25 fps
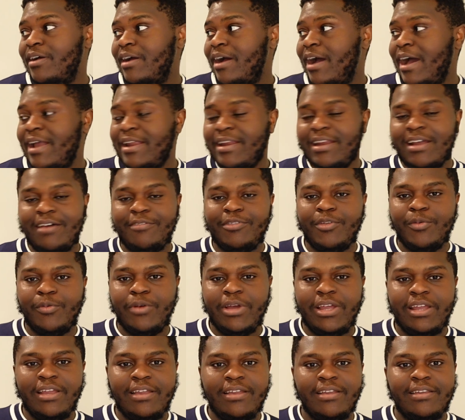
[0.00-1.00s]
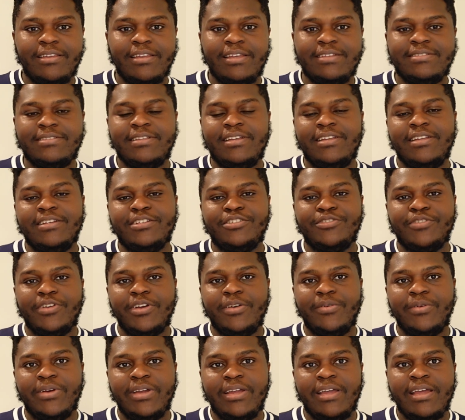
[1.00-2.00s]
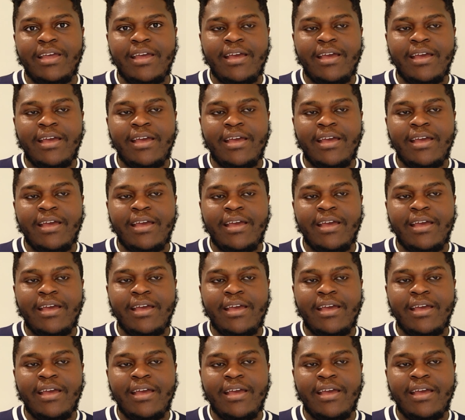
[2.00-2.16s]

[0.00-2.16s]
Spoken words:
I didn't have to wait, they send it straight away.